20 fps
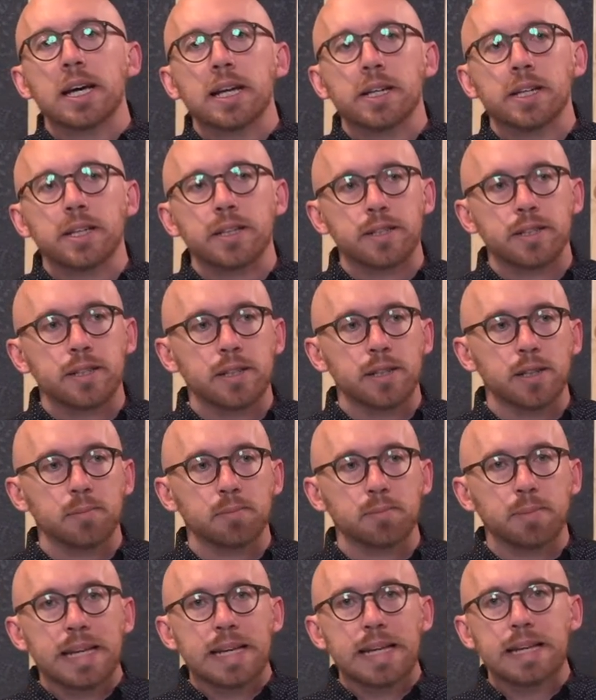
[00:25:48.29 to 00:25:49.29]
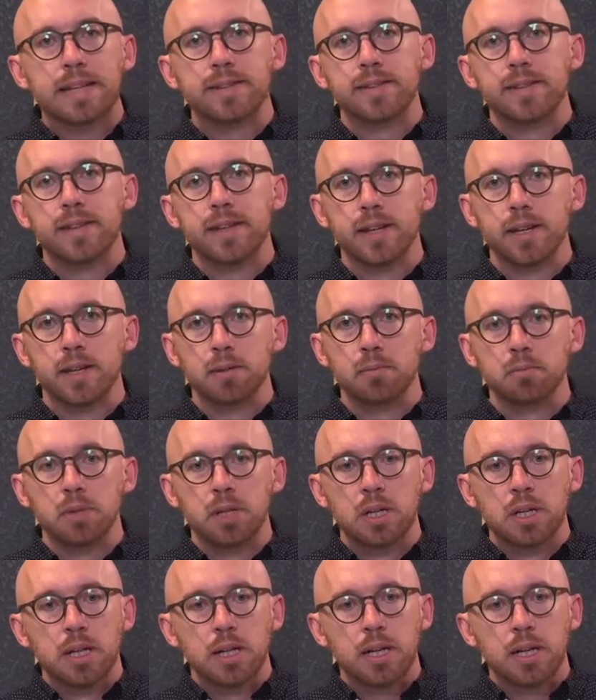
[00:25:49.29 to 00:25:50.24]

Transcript: just to ease them,